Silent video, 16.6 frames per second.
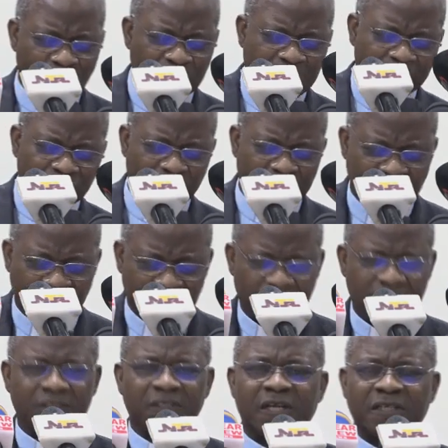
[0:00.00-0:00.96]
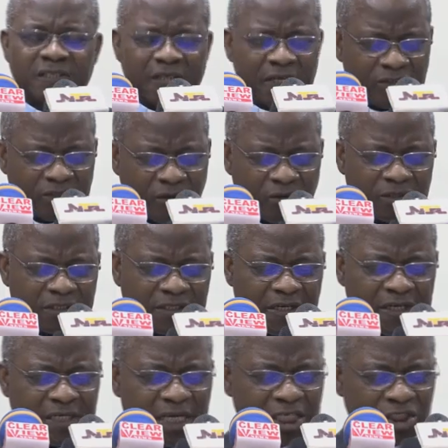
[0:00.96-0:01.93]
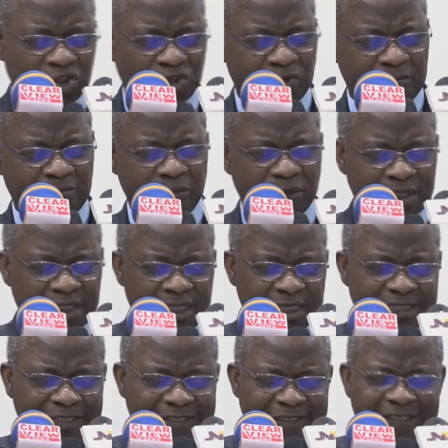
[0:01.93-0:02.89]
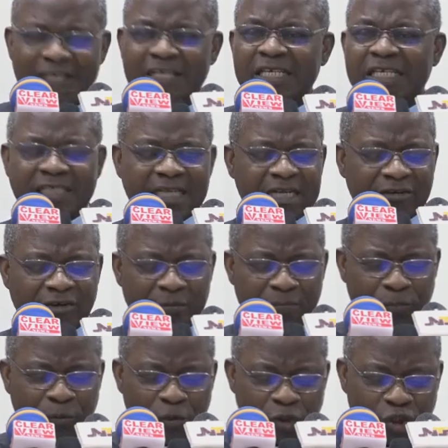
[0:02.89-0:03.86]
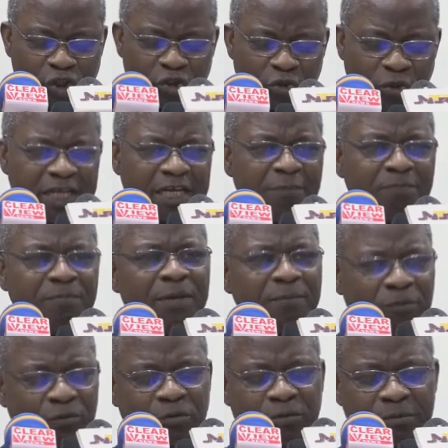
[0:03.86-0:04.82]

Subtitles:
that righteousness exalts a nation, but that sin is a reproach to any people.